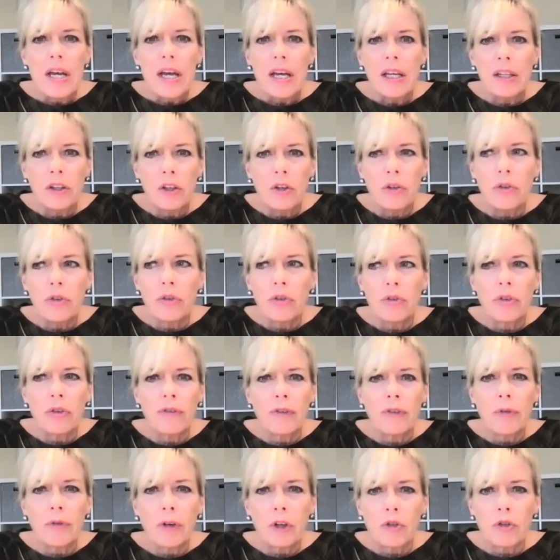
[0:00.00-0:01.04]
And those are some
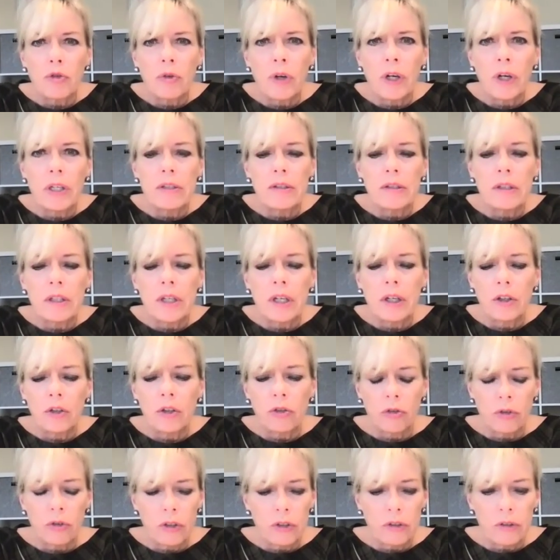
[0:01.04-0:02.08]
of our traits and
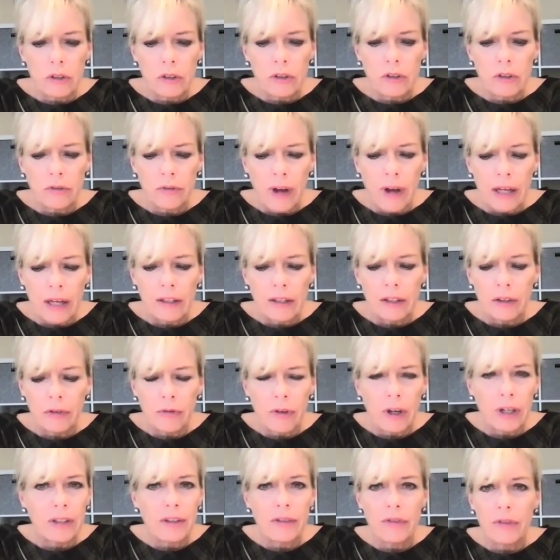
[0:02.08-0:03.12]
characteristics of highly
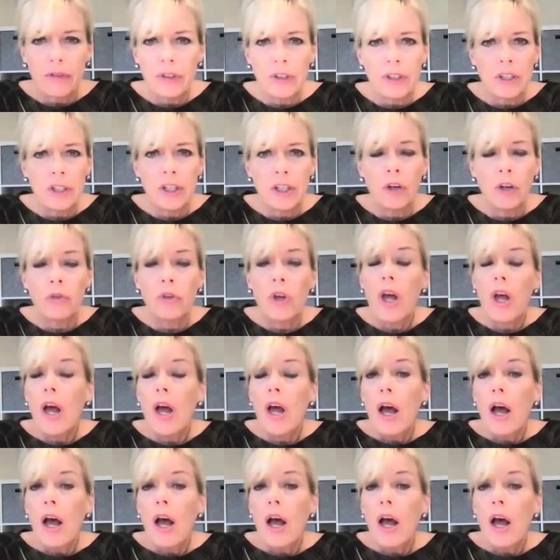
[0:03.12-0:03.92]
effective CEOs.